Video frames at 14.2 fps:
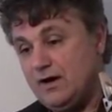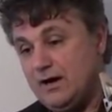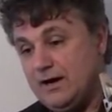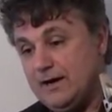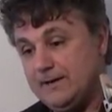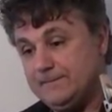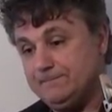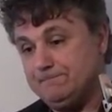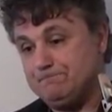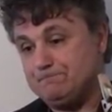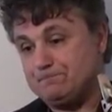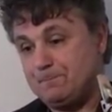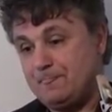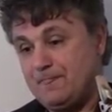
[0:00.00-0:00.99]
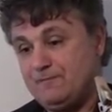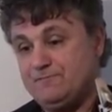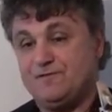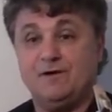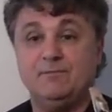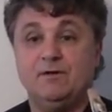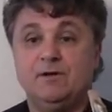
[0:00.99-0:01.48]
Um,
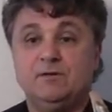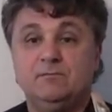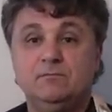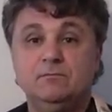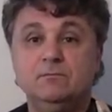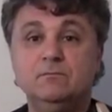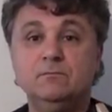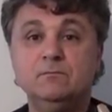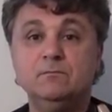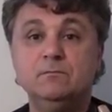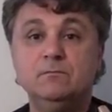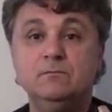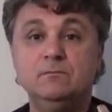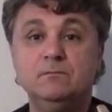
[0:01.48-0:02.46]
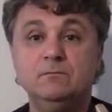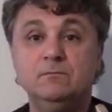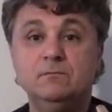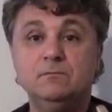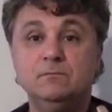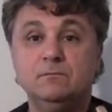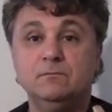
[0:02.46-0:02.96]
from
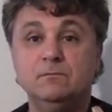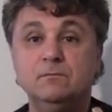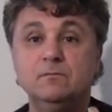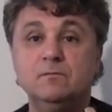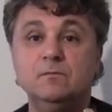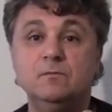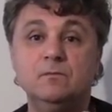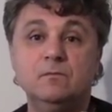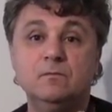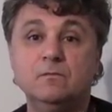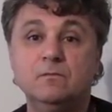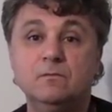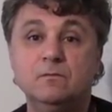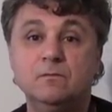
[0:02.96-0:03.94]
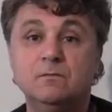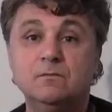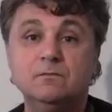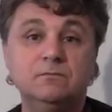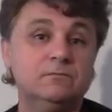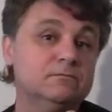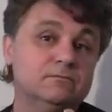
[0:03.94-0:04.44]

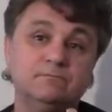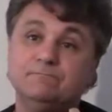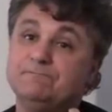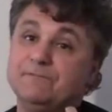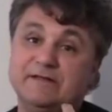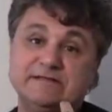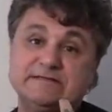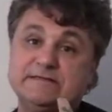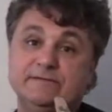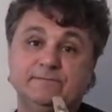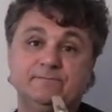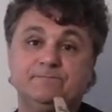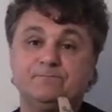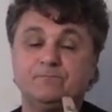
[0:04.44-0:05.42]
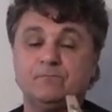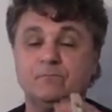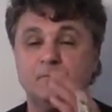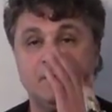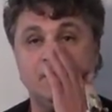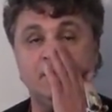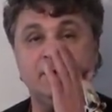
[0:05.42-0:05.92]
mm, that's it.
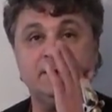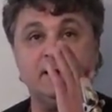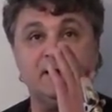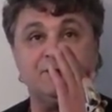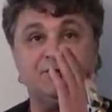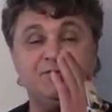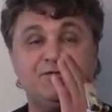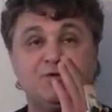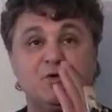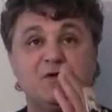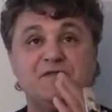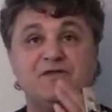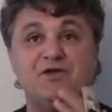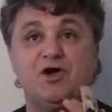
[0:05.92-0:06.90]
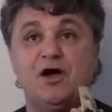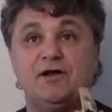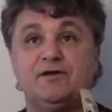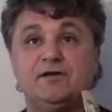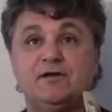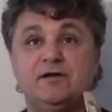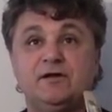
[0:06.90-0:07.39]
Now I do throw in the
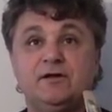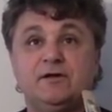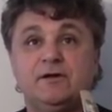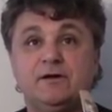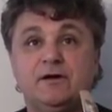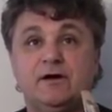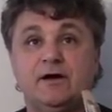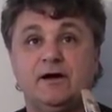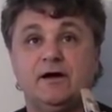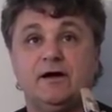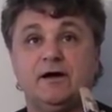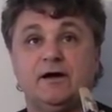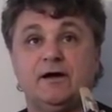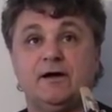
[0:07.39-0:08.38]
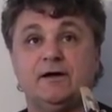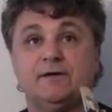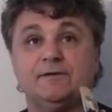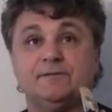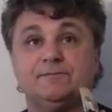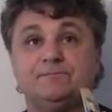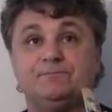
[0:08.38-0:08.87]
odd
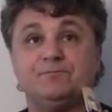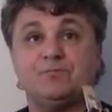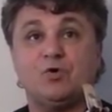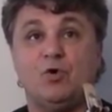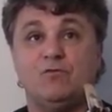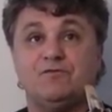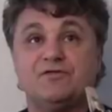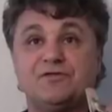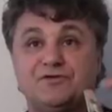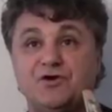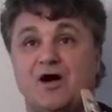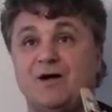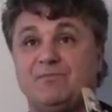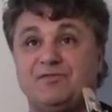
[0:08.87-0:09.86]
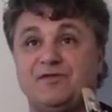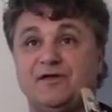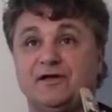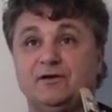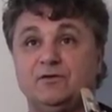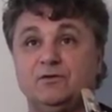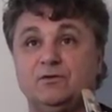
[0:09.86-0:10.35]
uh, over the top
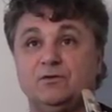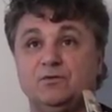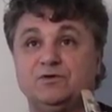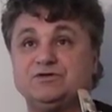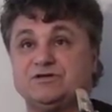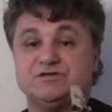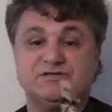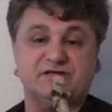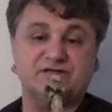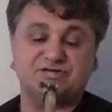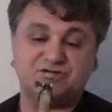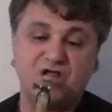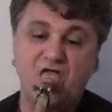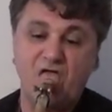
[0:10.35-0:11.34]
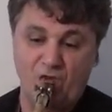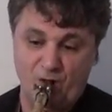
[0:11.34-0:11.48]
thing, which is this